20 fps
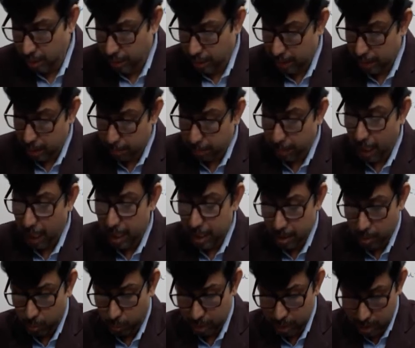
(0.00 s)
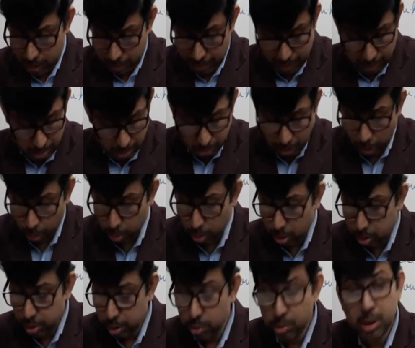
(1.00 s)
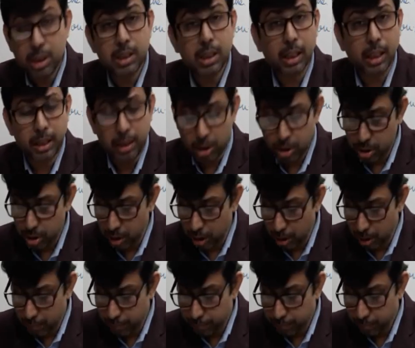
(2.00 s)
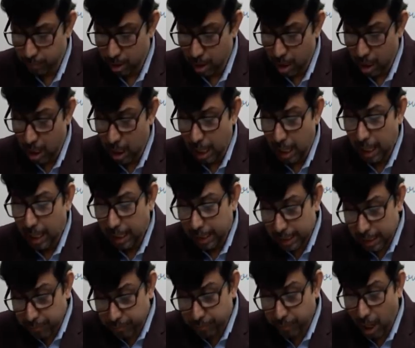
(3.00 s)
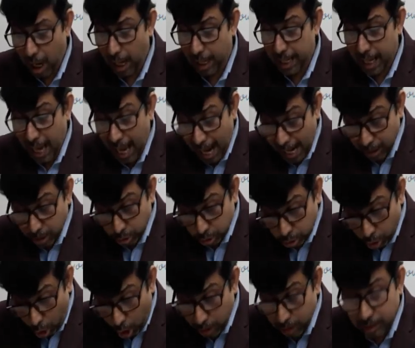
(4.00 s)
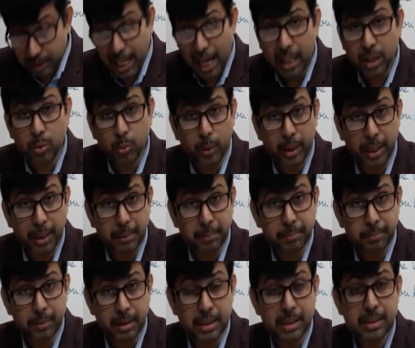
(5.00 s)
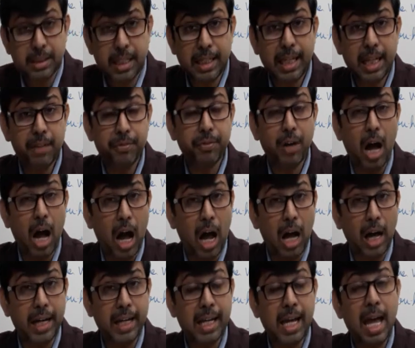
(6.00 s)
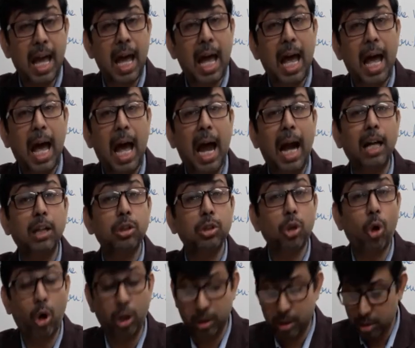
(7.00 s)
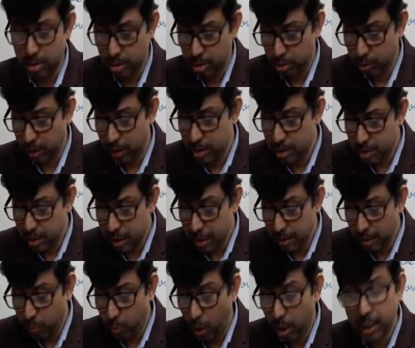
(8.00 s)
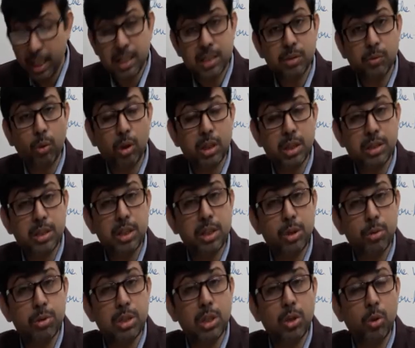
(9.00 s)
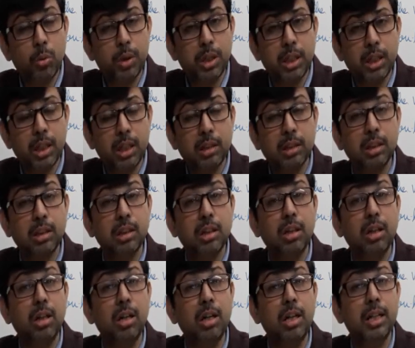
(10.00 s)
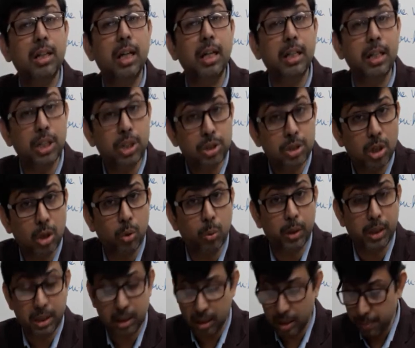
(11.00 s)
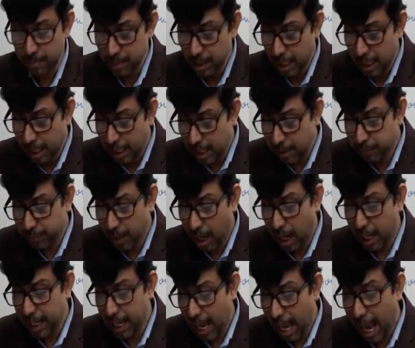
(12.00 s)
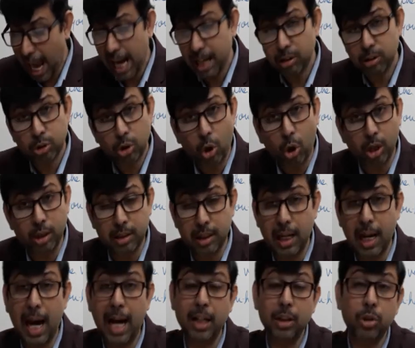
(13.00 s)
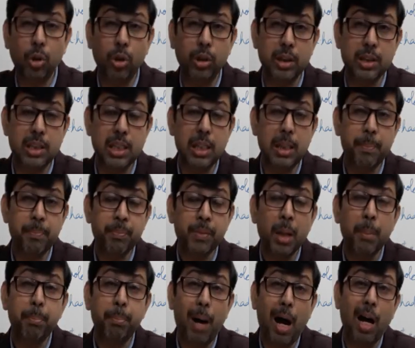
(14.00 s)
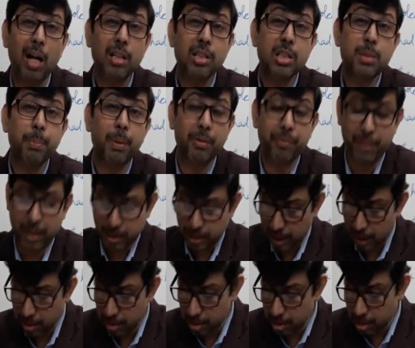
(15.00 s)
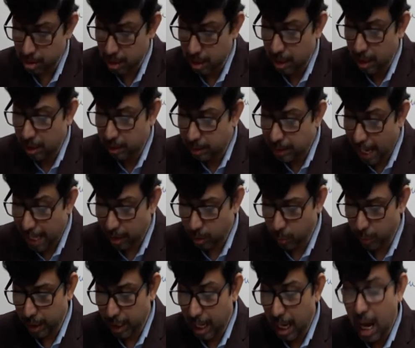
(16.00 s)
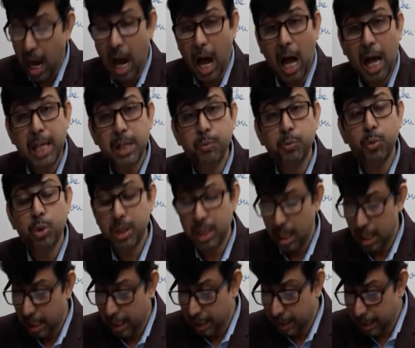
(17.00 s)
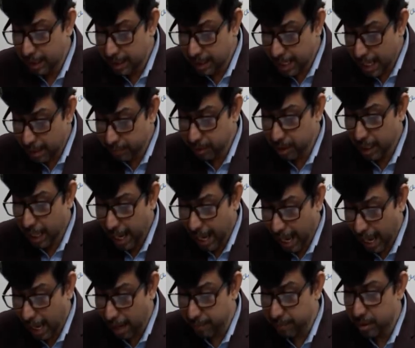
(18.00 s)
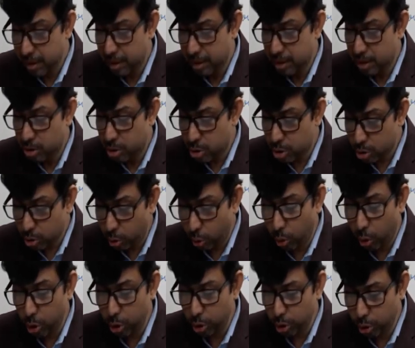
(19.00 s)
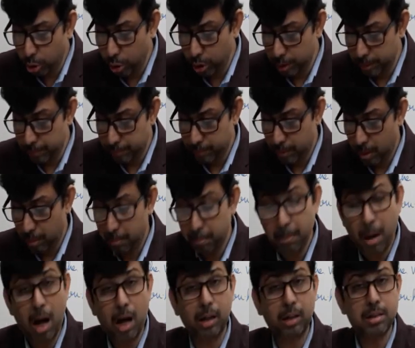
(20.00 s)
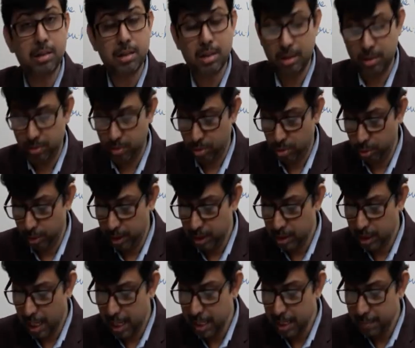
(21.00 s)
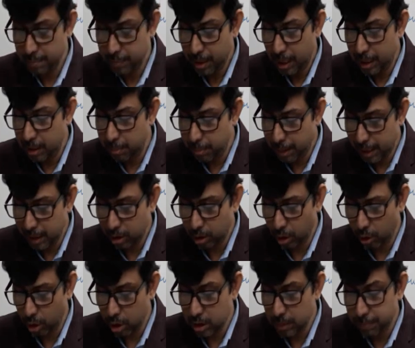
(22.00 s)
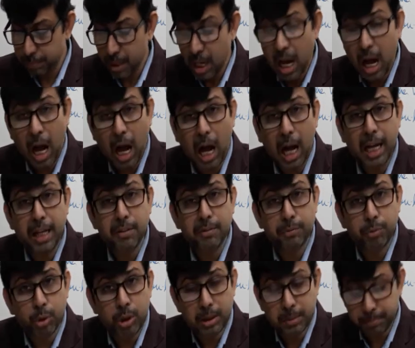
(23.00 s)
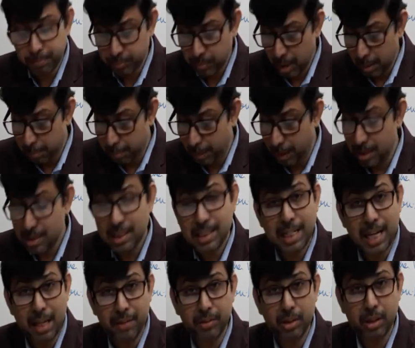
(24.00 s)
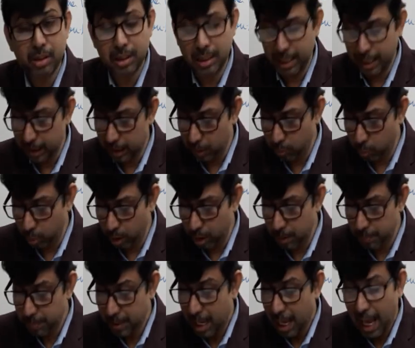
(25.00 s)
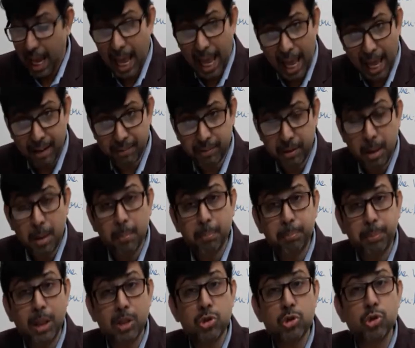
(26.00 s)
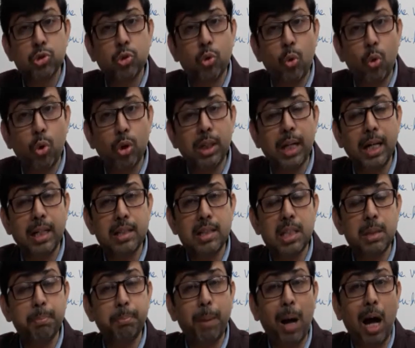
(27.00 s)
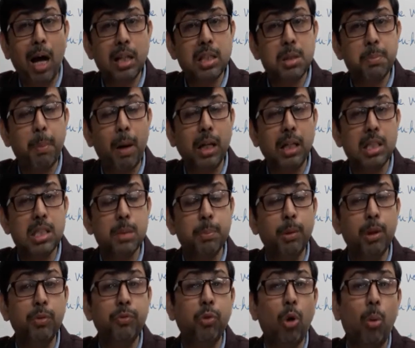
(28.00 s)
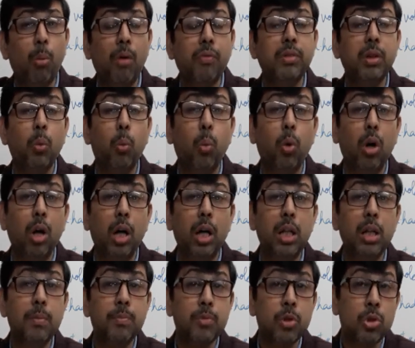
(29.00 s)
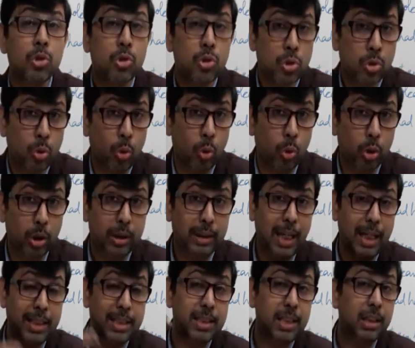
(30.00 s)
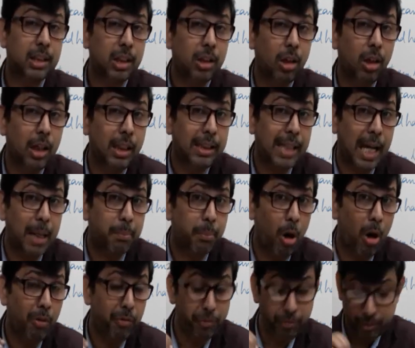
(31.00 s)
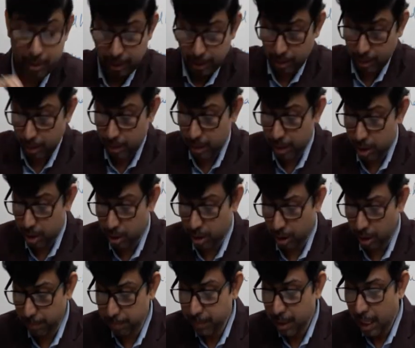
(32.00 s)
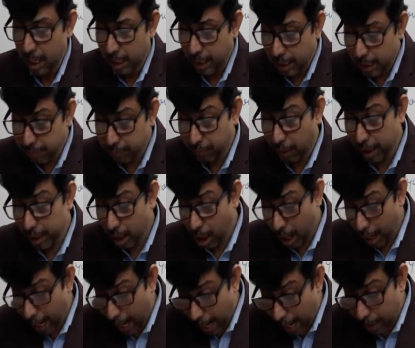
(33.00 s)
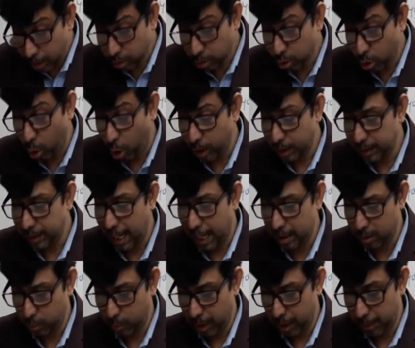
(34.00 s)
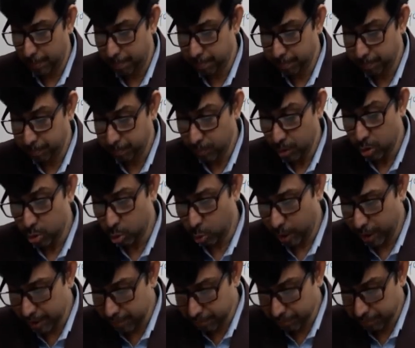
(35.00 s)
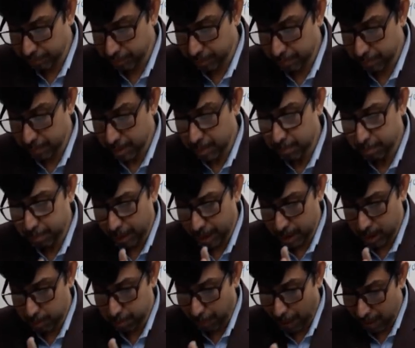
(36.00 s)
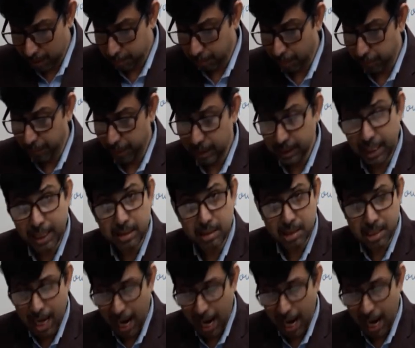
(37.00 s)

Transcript: in reply, once again, Rahul uses a conditional. If I had thought that way, he's saying if I had thought. So you can see what is he using over here? The third conditional over here. If I had thought is the past perfect tense. That way, I would never have scored good marks. So he's saying in the main clause, I would plus never, the negative word, have plus scored, that is the past participle form of the word score. That is the third type of conditional. If I had thought that way, so if plus past perfect tense,